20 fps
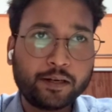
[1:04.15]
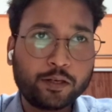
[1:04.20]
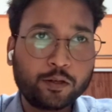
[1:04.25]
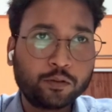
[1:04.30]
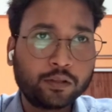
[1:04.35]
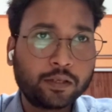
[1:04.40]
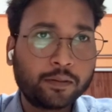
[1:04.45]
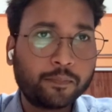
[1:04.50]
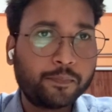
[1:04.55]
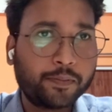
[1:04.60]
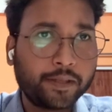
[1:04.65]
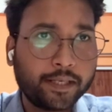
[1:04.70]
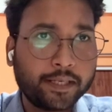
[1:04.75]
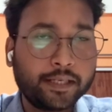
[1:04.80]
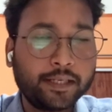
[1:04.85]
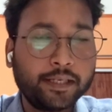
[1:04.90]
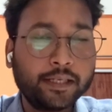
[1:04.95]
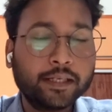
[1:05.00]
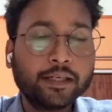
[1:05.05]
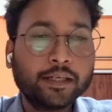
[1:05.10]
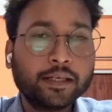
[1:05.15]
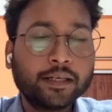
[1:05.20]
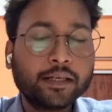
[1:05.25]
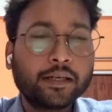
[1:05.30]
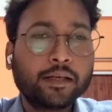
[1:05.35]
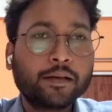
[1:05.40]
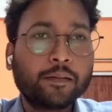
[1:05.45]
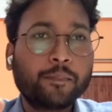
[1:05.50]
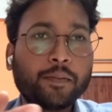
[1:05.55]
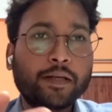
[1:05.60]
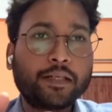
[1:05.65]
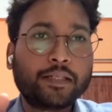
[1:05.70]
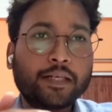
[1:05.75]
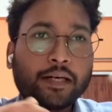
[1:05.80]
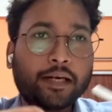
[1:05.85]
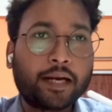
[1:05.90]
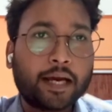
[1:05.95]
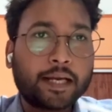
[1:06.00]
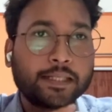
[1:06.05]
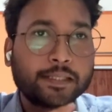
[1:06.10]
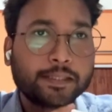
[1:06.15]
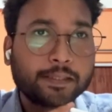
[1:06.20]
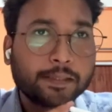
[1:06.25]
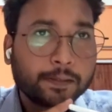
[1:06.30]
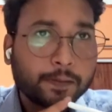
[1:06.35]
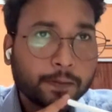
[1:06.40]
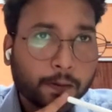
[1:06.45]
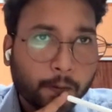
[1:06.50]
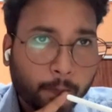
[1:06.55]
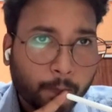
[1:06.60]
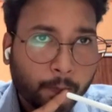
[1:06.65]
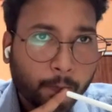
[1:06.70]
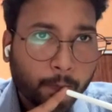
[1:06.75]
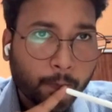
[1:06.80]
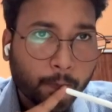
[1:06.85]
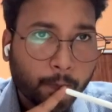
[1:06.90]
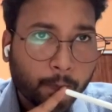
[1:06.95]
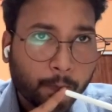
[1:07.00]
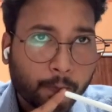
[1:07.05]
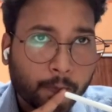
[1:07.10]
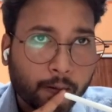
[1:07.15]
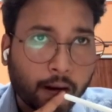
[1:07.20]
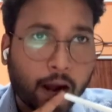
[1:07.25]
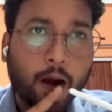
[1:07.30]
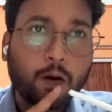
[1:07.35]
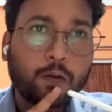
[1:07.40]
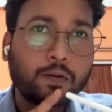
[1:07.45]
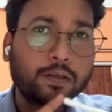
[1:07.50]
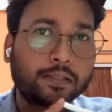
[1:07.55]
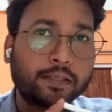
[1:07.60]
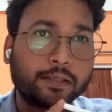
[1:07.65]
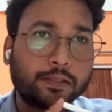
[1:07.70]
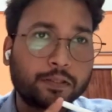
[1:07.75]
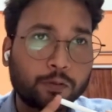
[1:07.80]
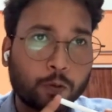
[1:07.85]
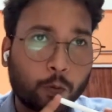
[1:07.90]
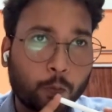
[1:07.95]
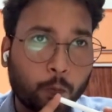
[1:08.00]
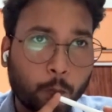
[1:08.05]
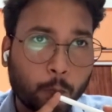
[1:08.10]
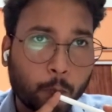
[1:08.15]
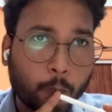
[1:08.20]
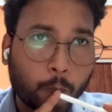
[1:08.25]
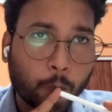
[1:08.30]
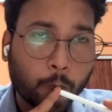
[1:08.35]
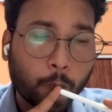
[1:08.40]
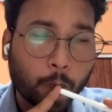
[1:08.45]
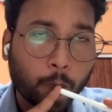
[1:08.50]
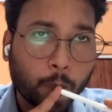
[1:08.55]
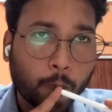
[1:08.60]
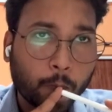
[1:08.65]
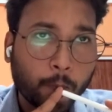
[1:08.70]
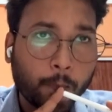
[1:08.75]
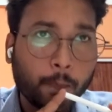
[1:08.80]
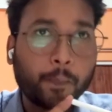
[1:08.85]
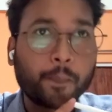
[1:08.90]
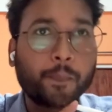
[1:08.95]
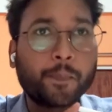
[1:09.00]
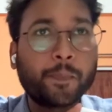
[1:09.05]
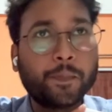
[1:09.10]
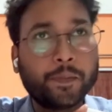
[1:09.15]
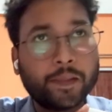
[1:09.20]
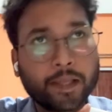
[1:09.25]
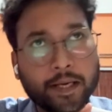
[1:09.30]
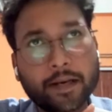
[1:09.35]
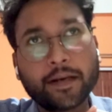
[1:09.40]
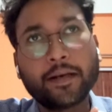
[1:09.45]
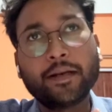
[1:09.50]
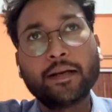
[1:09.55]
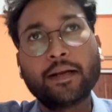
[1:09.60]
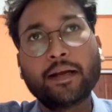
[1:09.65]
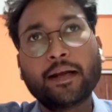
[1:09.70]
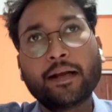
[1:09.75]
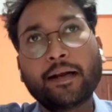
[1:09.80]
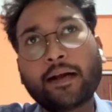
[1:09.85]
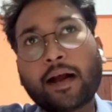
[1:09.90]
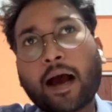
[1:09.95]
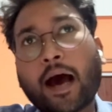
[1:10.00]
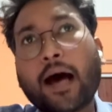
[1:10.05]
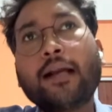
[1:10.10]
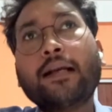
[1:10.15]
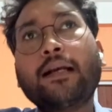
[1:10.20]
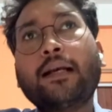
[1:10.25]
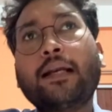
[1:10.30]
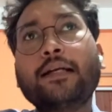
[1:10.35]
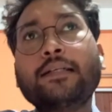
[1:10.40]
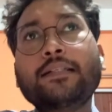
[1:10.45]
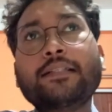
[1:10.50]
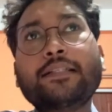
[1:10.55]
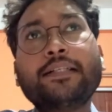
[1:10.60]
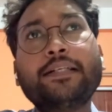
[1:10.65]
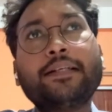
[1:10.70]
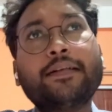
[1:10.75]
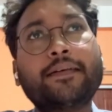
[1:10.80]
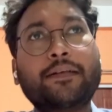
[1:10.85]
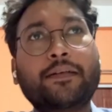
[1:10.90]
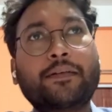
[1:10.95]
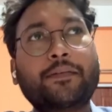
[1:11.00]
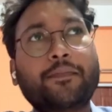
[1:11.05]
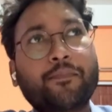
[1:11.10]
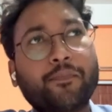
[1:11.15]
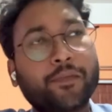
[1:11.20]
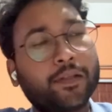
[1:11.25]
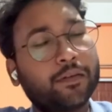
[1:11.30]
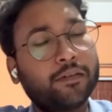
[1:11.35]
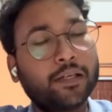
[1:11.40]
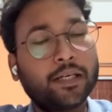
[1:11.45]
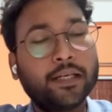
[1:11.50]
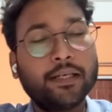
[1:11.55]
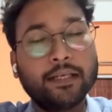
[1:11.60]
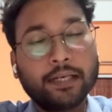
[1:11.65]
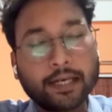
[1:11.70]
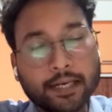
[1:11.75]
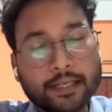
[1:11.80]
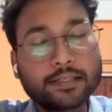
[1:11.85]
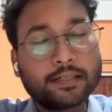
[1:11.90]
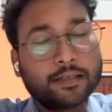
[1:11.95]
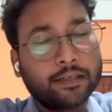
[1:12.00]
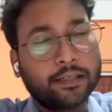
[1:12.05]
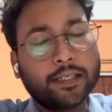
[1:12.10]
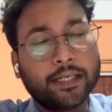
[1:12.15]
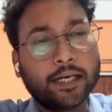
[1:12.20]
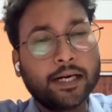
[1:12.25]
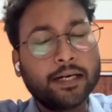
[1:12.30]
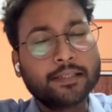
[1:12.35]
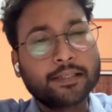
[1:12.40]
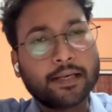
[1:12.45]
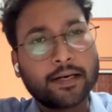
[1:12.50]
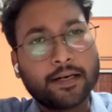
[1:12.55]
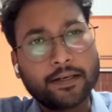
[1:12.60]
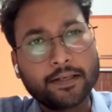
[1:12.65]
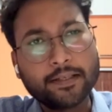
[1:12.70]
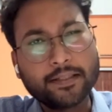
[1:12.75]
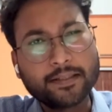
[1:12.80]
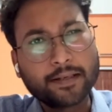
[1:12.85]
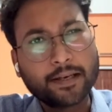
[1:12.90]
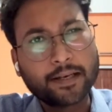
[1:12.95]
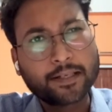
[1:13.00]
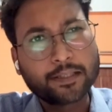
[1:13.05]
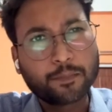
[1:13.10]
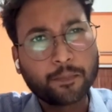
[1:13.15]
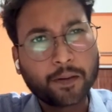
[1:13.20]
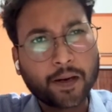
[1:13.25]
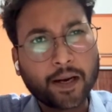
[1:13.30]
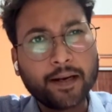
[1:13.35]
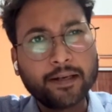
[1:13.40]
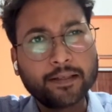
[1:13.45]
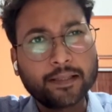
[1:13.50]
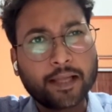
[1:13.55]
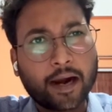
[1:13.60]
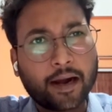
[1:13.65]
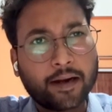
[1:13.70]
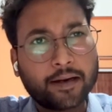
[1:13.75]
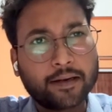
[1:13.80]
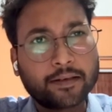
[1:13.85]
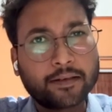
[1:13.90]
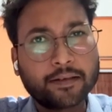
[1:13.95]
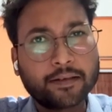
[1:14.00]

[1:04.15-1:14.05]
to the B, patient dies. How is it so? Then Carl and Steiner, the very great scientist, explained that.